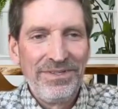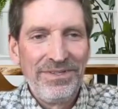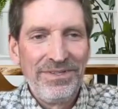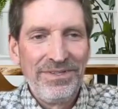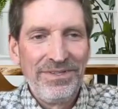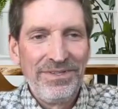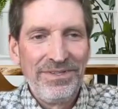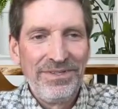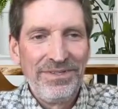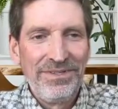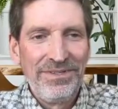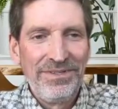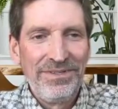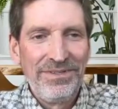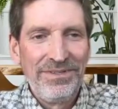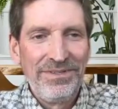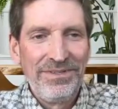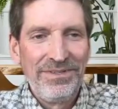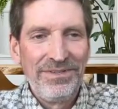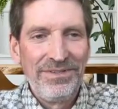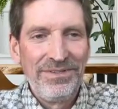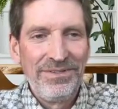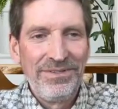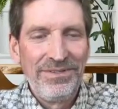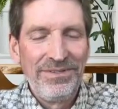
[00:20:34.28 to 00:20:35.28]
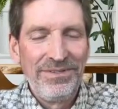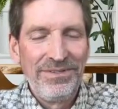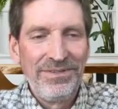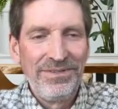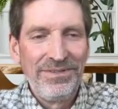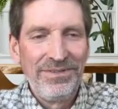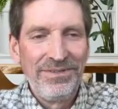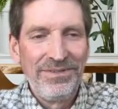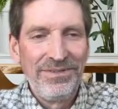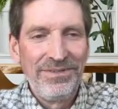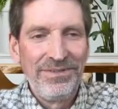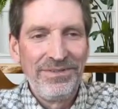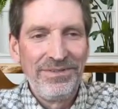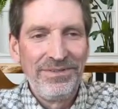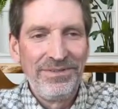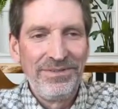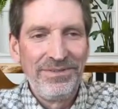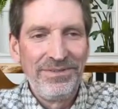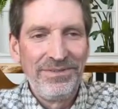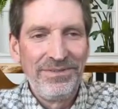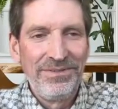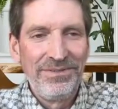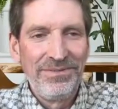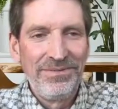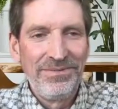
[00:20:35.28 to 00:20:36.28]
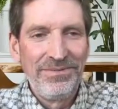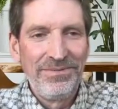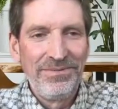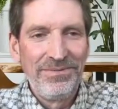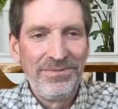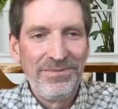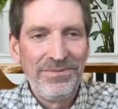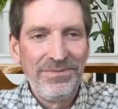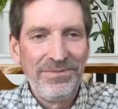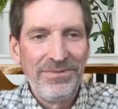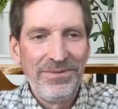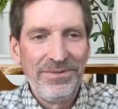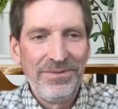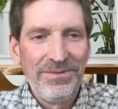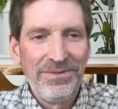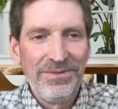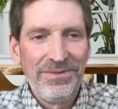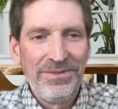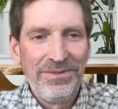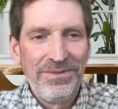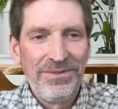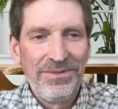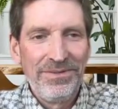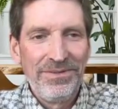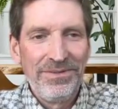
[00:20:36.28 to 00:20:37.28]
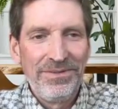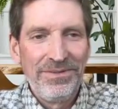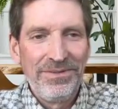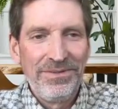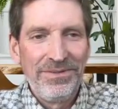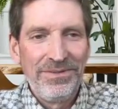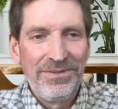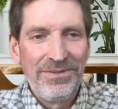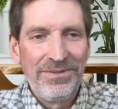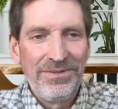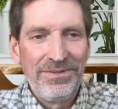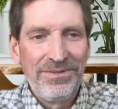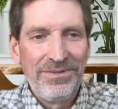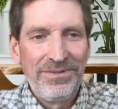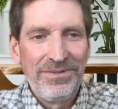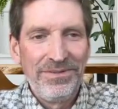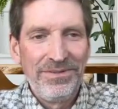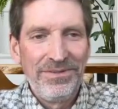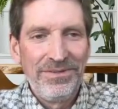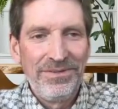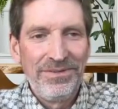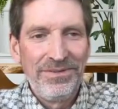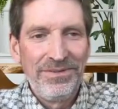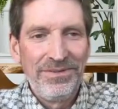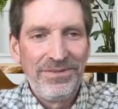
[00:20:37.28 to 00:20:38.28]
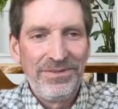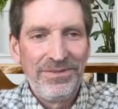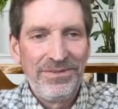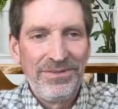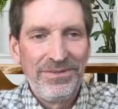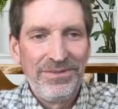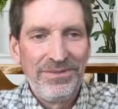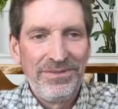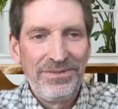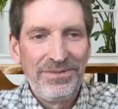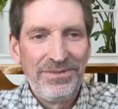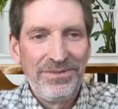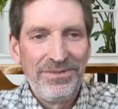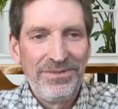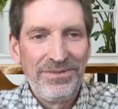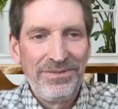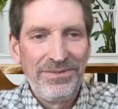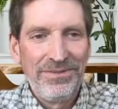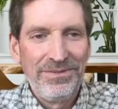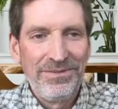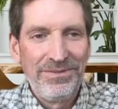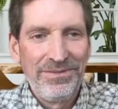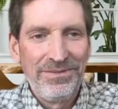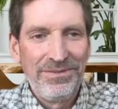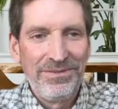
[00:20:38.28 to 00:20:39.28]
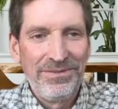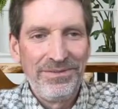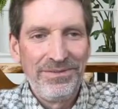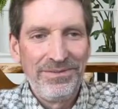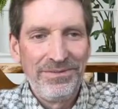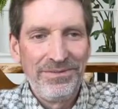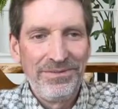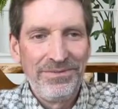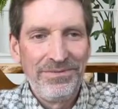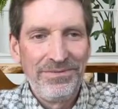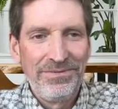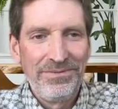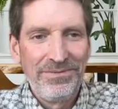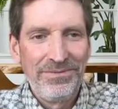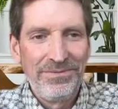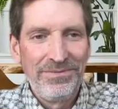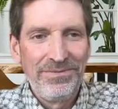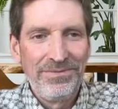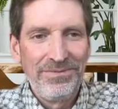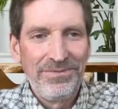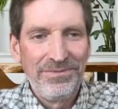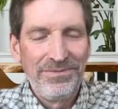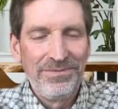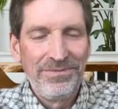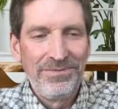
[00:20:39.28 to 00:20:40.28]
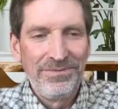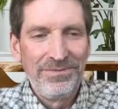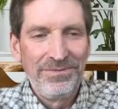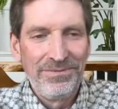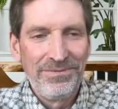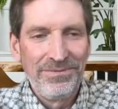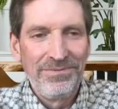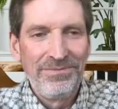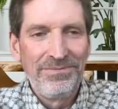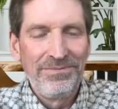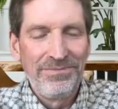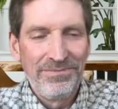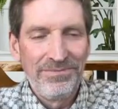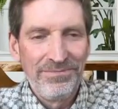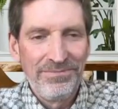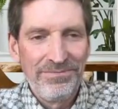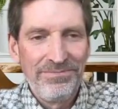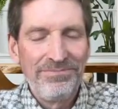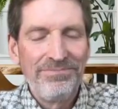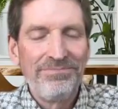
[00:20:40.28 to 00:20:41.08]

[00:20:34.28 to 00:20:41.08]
The person shown says nothing.